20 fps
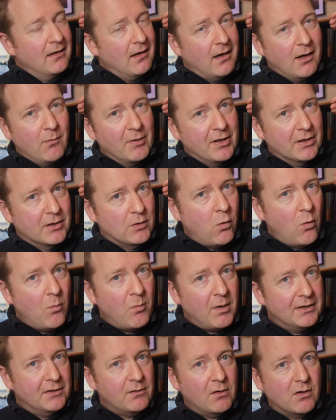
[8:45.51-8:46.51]
I want to call
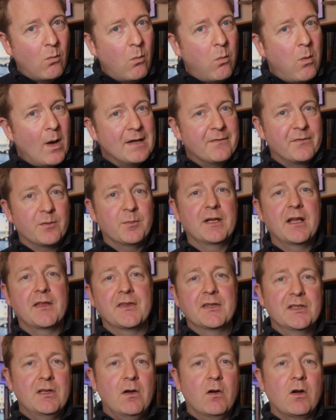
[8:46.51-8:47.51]
my dog away from
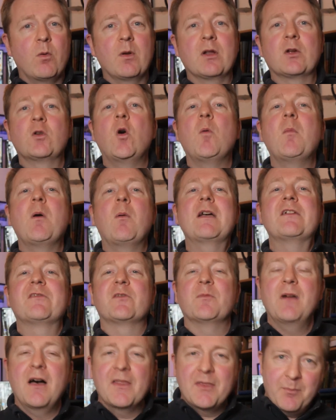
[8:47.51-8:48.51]
another dog, I want to call him away
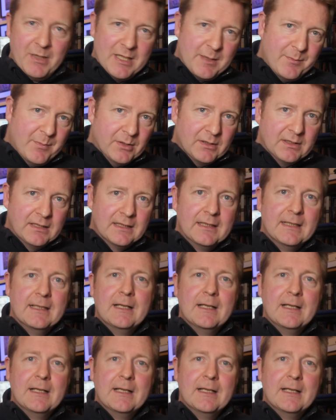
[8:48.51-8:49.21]
from other people.